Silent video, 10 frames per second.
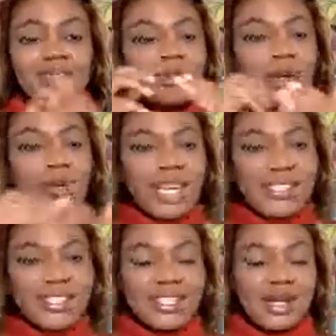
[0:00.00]
We can say
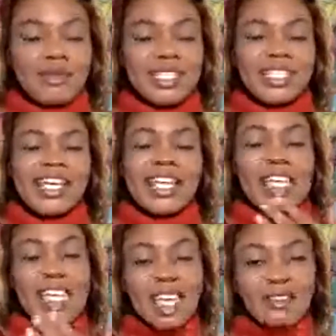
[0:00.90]
something like,
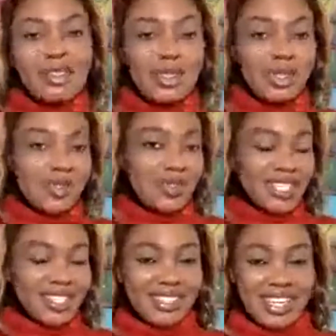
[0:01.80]
if you don't
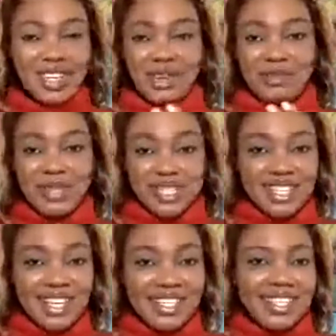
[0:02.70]
register your
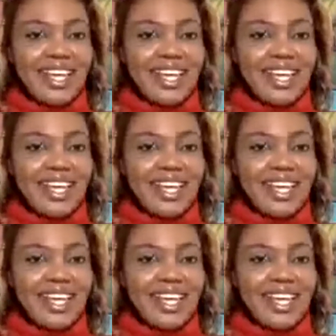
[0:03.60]
business,